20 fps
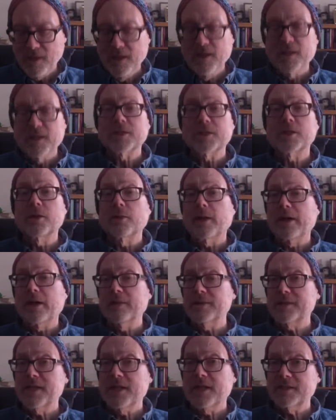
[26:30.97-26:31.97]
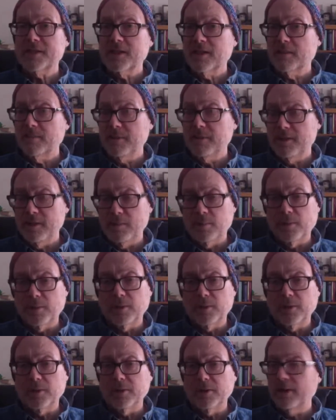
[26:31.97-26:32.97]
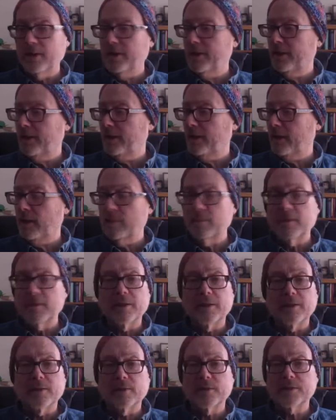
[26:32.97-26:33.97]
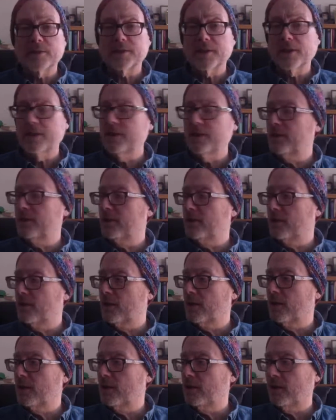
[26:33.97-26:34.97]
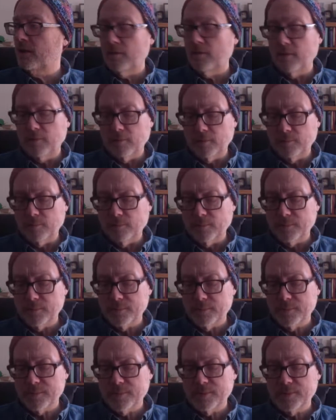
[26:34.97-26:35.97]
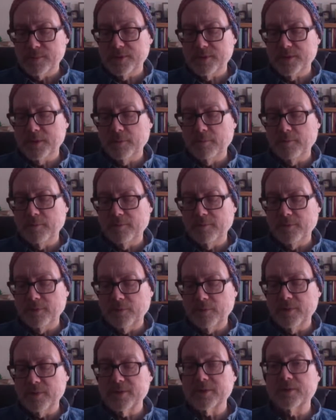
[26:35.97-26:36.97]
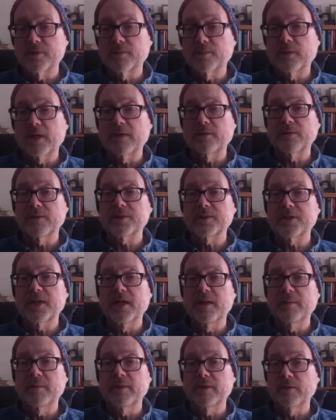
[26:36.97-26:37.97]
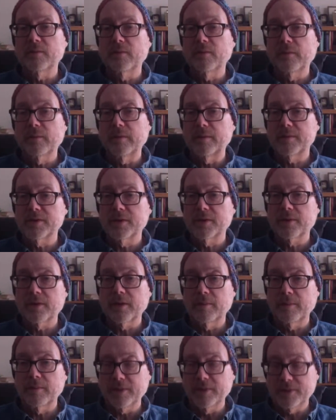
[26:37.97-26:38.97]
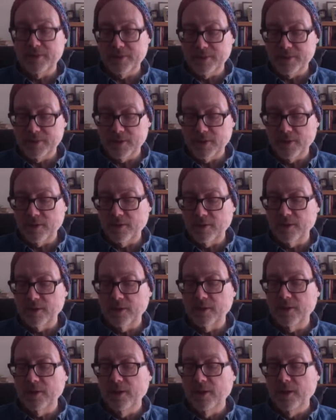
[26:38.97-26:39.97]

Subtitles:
so I was asking people, it looks like some of the recent arrivals came in when we were talking about this yarn.